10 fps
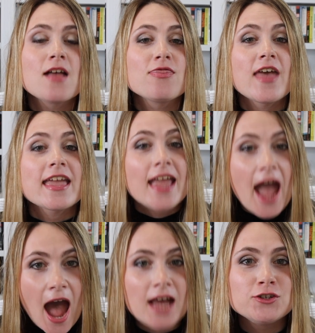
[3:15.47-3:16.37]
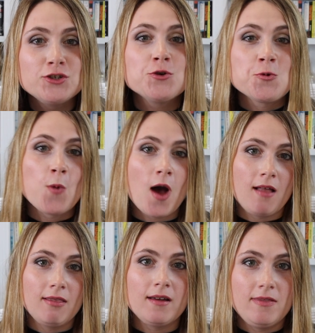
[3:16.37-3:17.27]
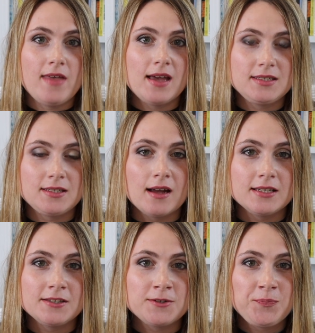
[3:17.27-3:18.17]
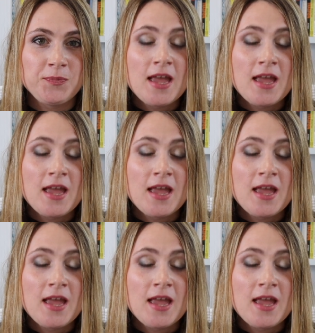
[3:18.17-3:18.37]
they can do well in their studies.